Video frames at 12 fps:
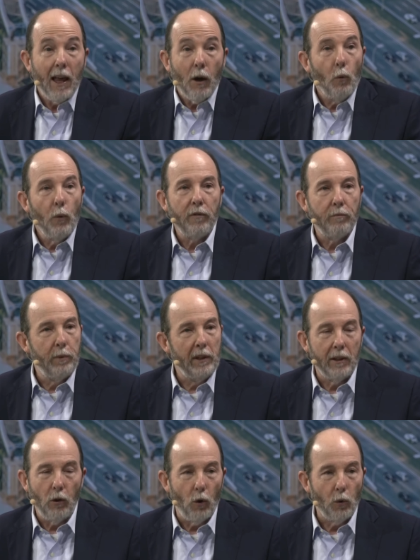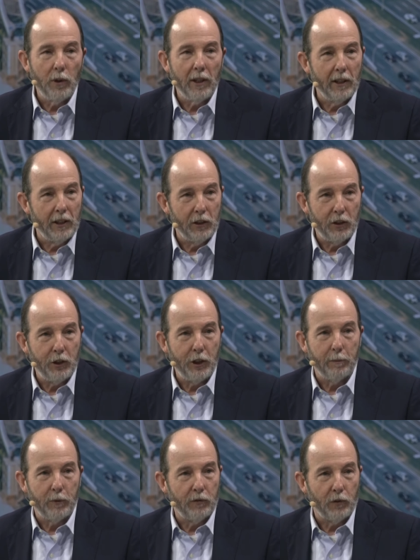we've been holding these
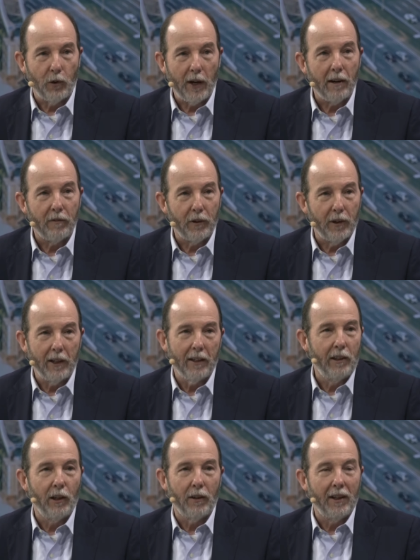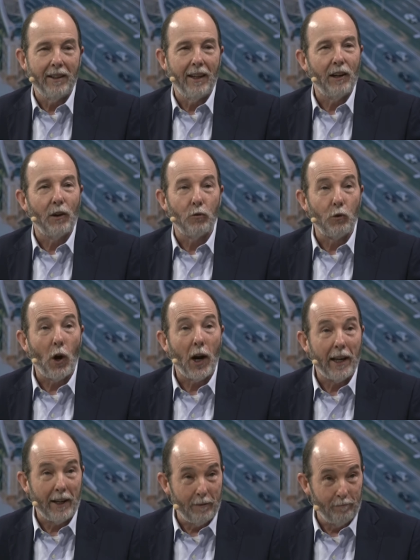chips forever and they are
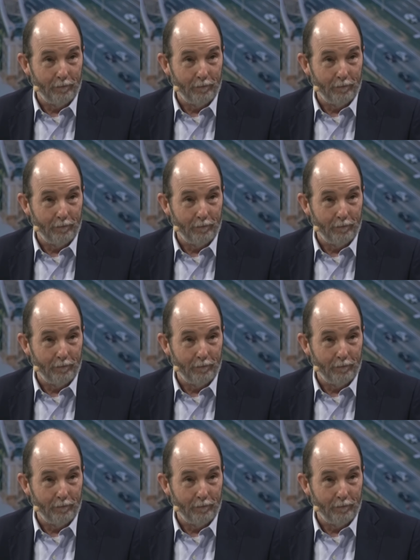rotting.